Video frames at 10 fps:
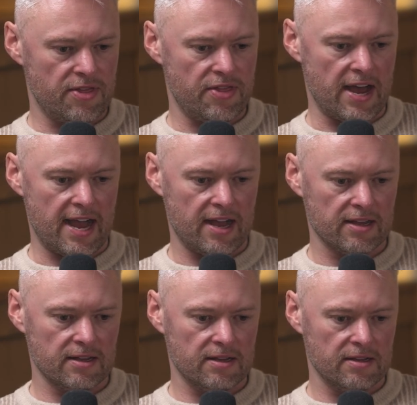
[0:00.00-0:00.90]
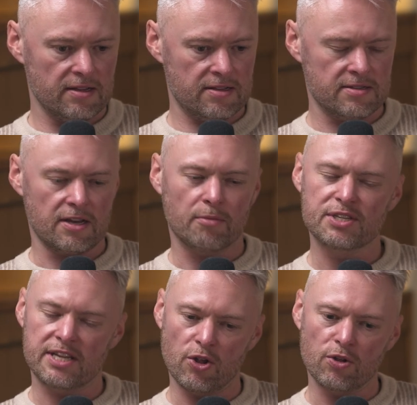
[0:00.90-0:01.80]
that I'm
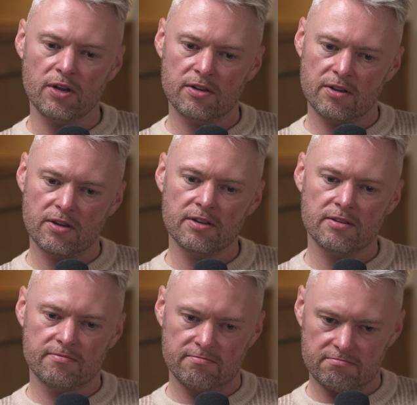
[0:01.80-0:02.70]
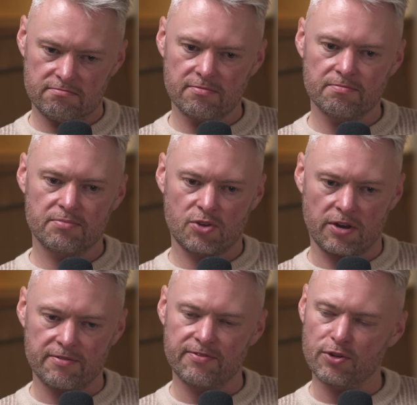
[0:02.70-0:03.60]
still
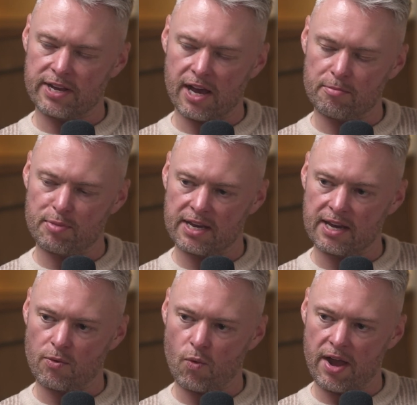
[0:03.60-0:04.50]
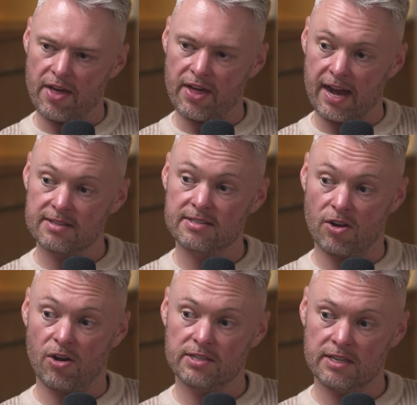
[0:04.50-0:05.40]
kind of fully unpicking where that
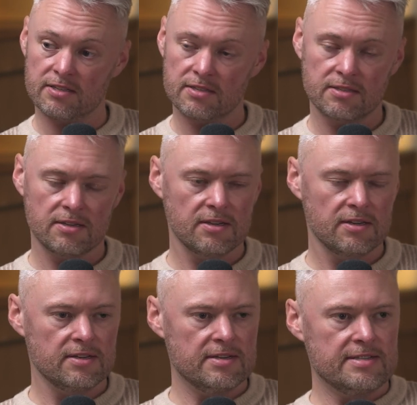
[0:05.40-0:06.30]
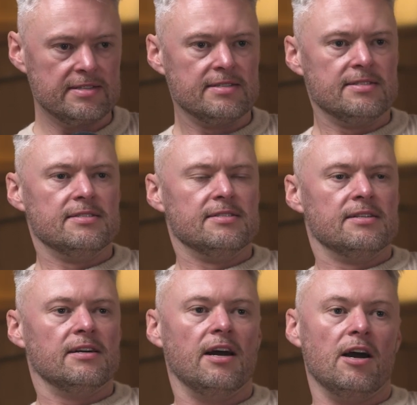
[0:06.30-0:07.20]
started.
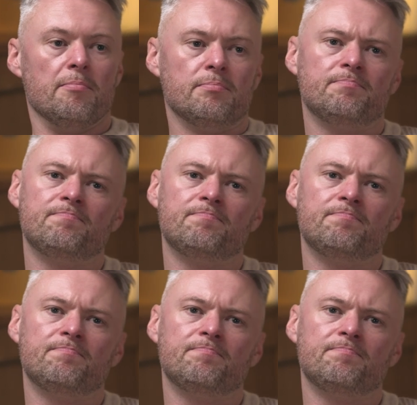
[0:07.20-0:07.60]
But